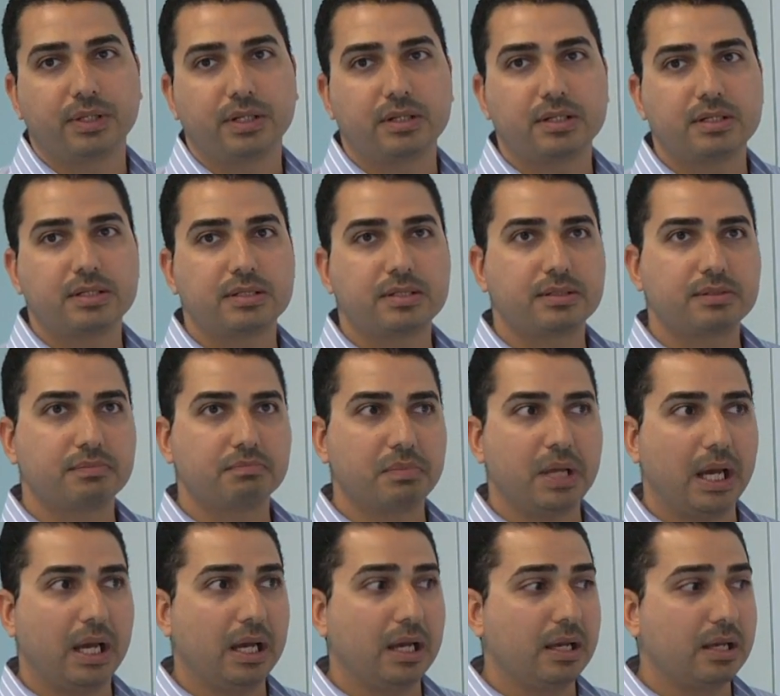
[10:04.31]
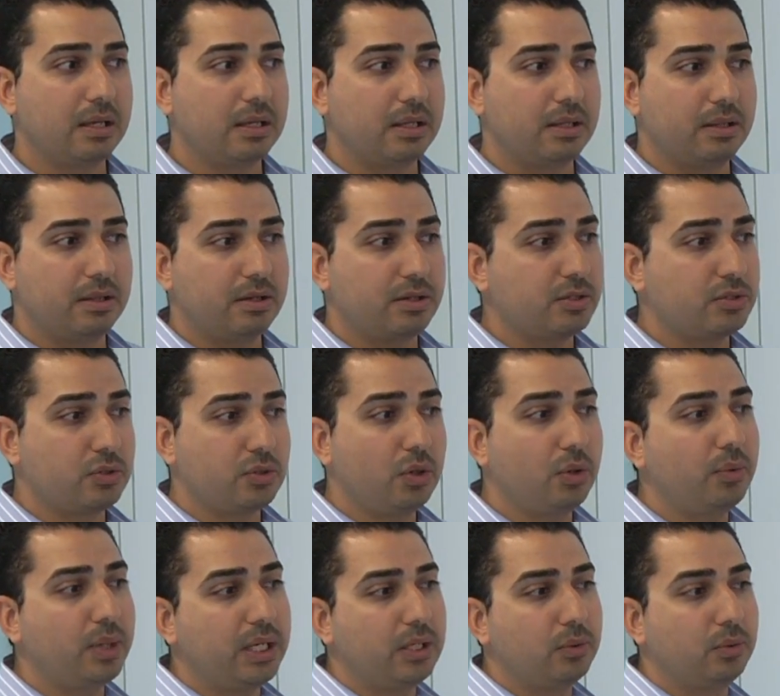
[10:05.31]
There's
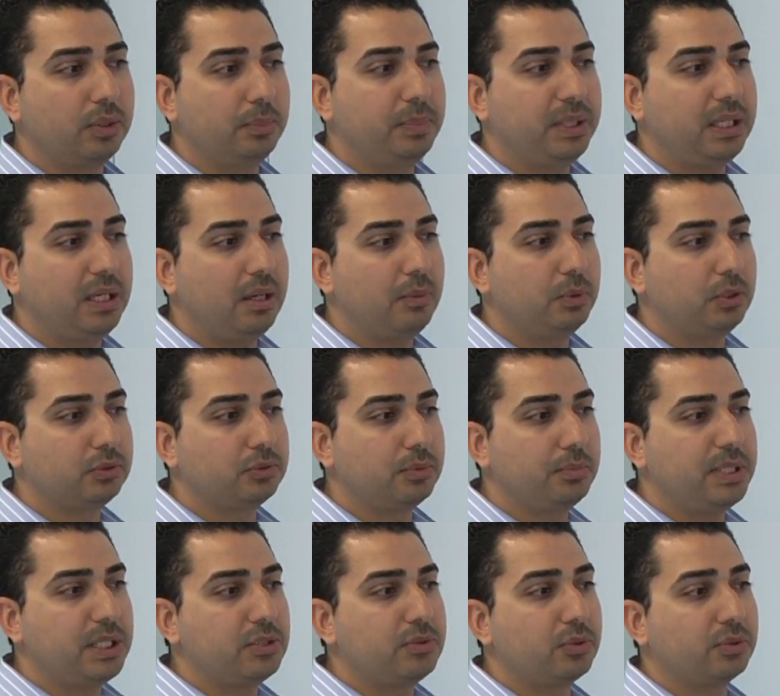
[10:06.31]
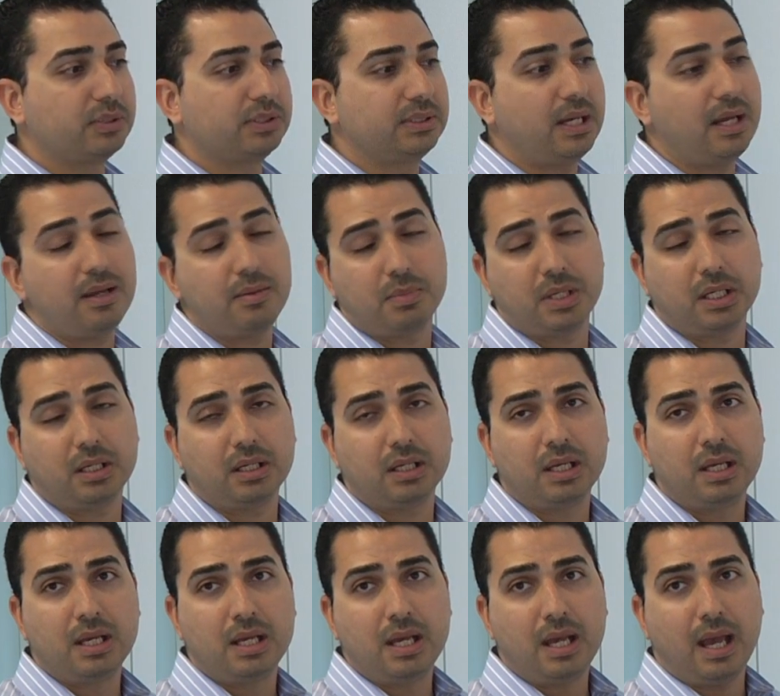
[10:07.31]
no way you would be able to meet your timing
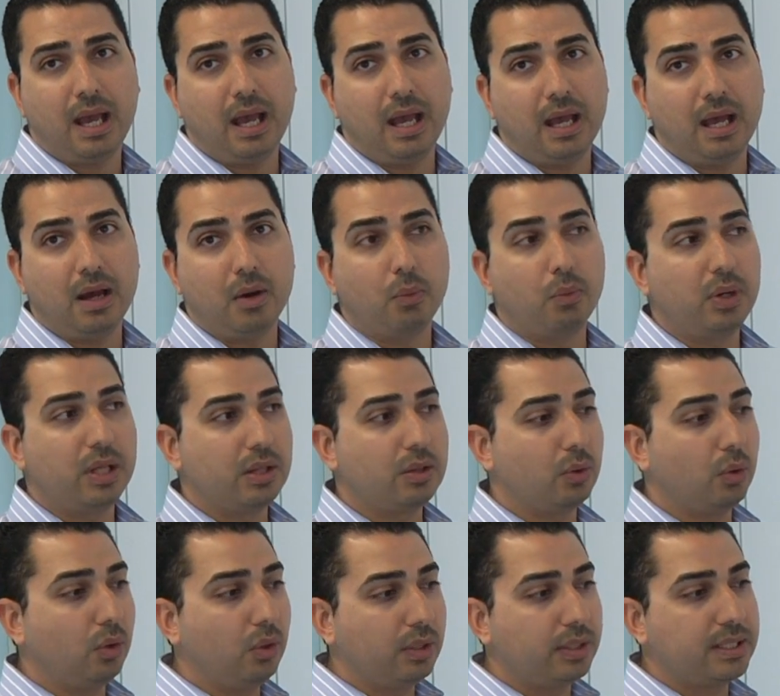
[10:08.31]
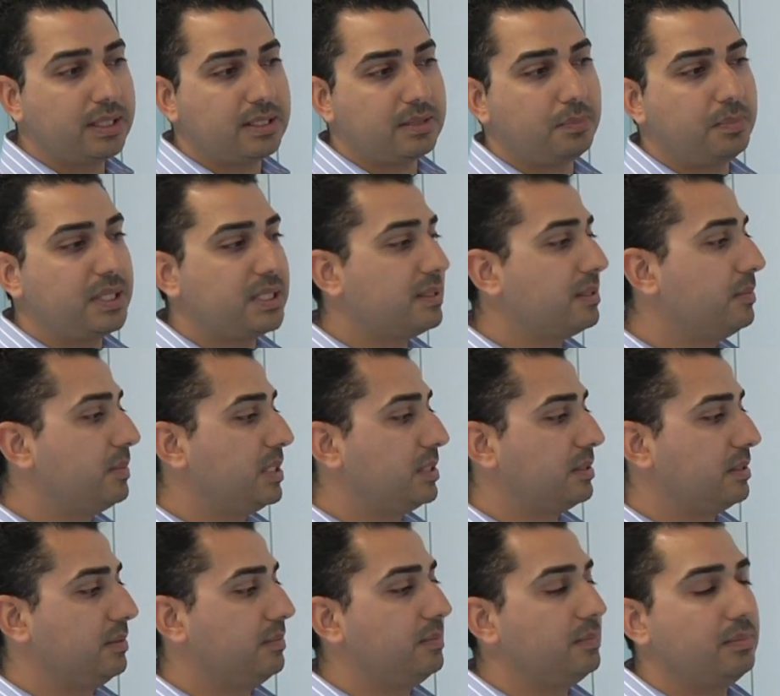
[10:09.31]
with all this
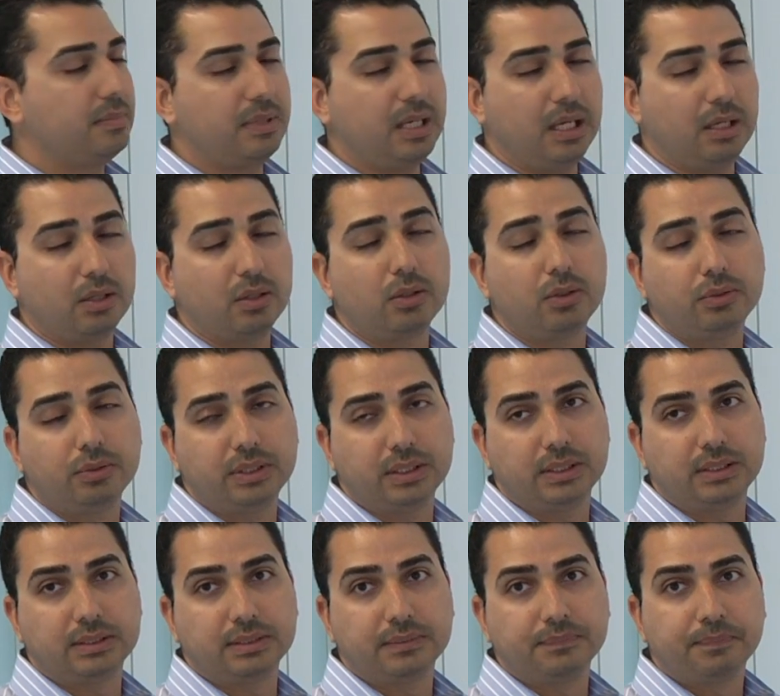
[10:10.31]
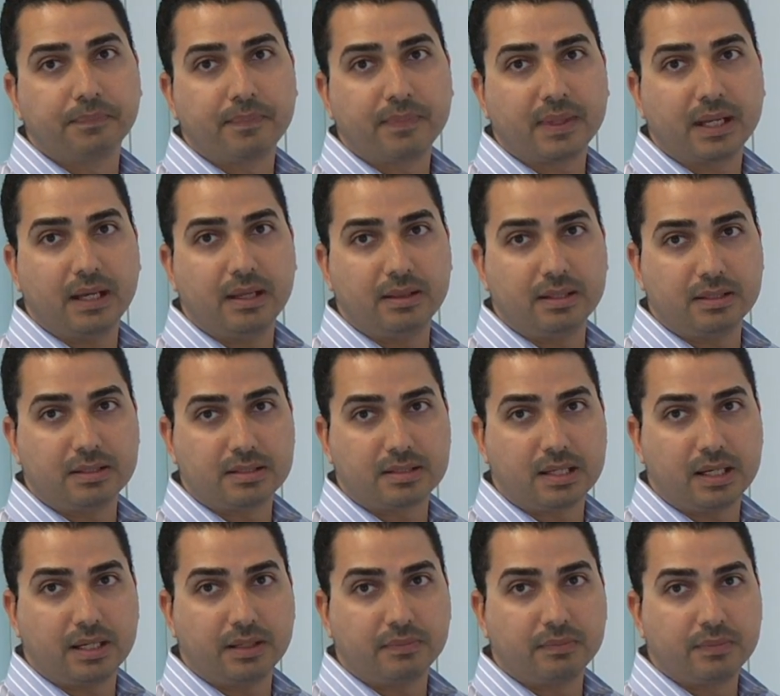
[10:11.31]
pessimism included in the
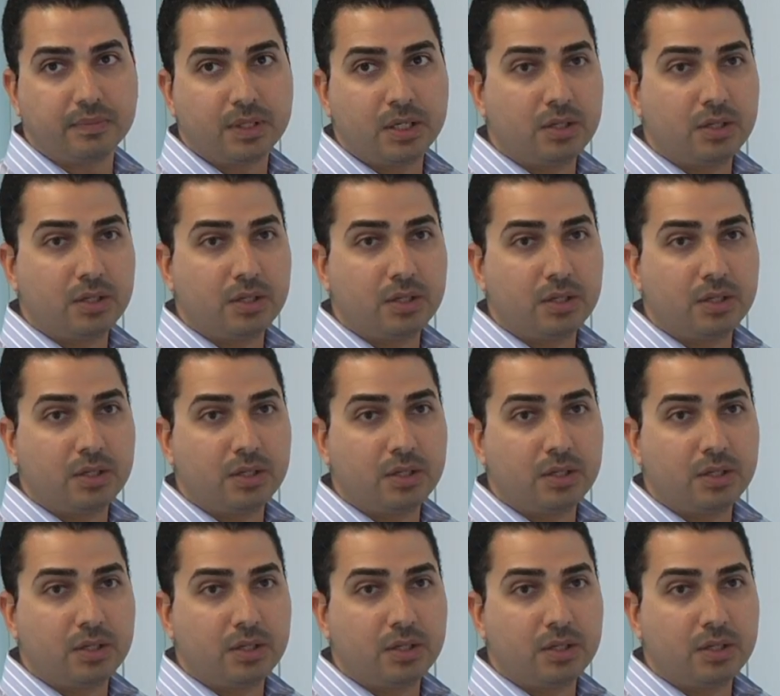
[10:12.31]
design.